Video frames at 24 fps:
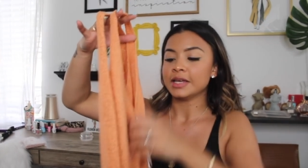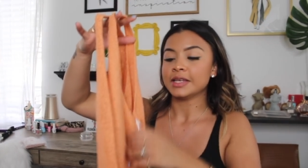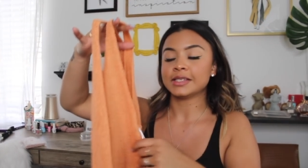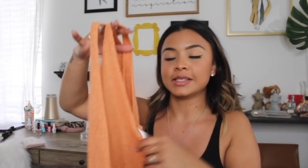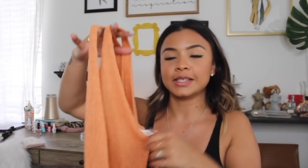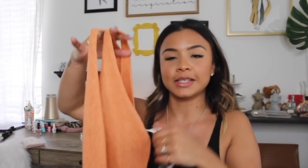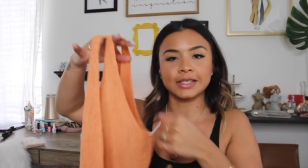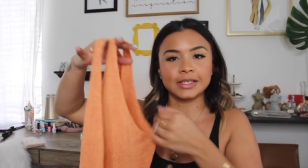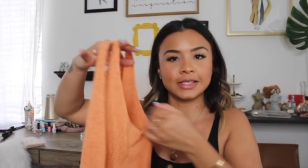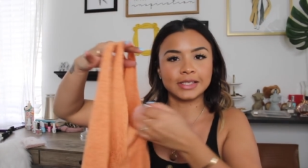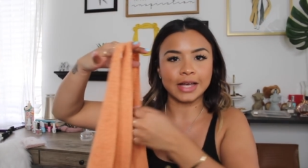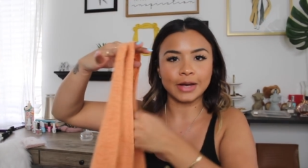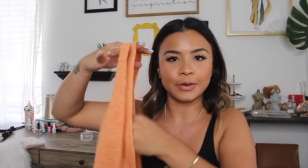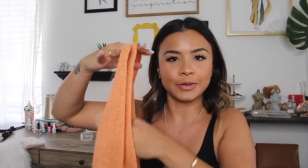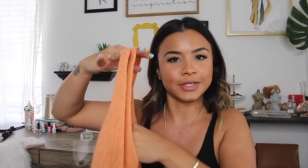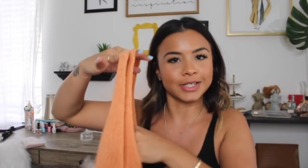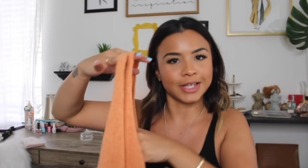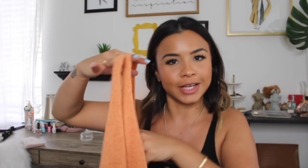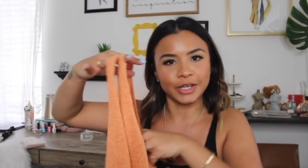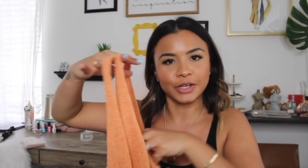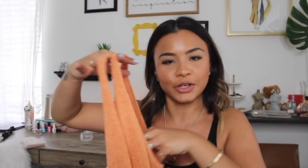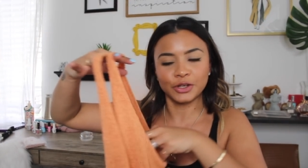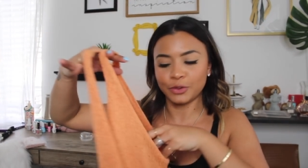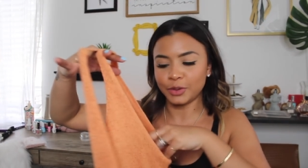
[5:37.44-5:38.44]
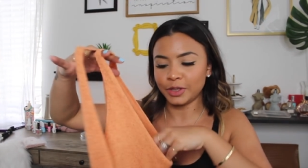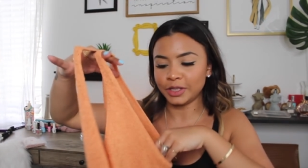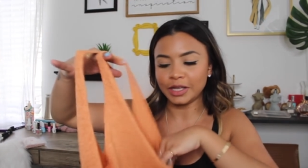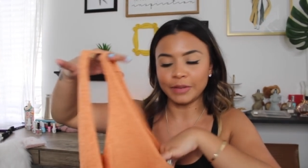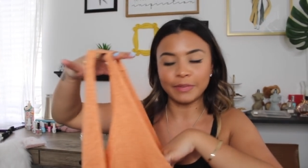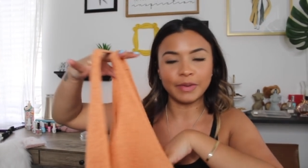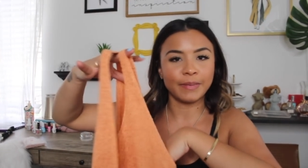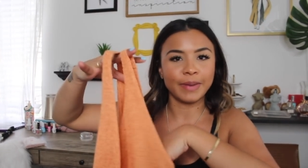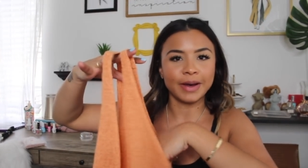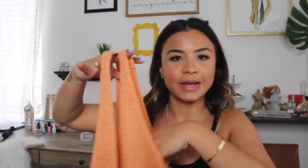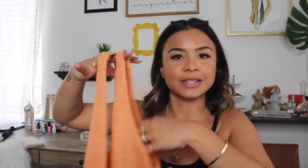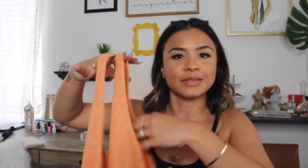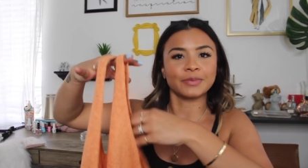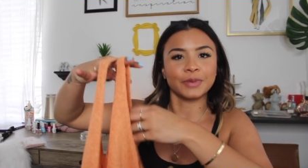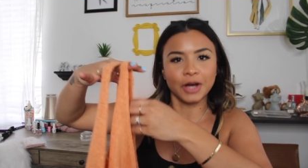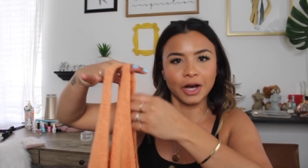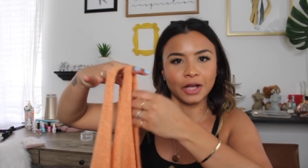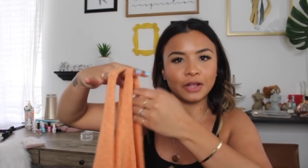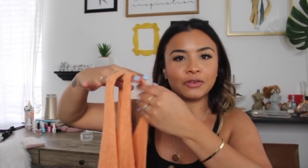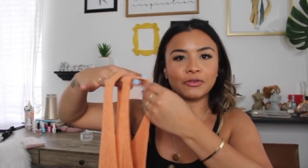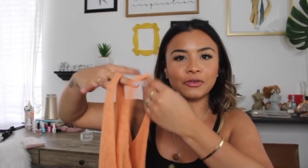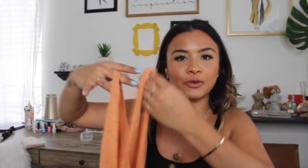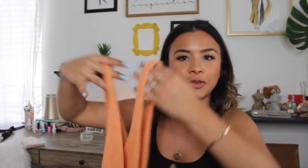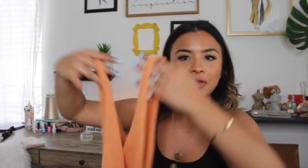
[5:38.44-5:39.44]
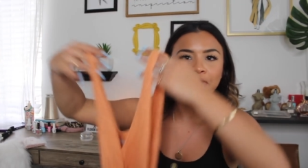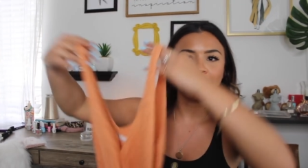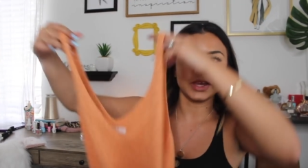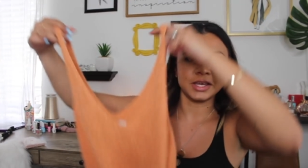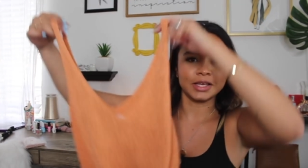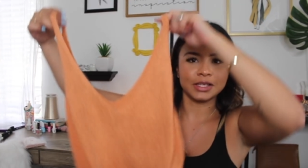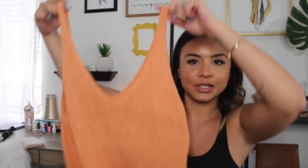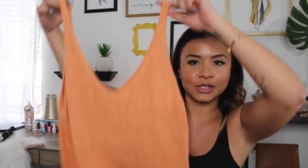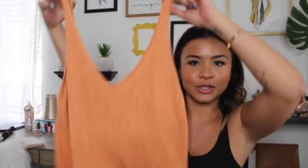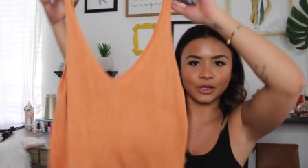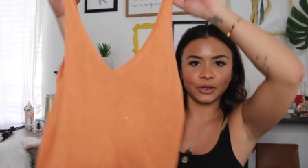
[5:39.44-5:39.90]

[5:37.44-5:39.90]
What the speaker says: since I was like, you know what, let me buy some colorful things.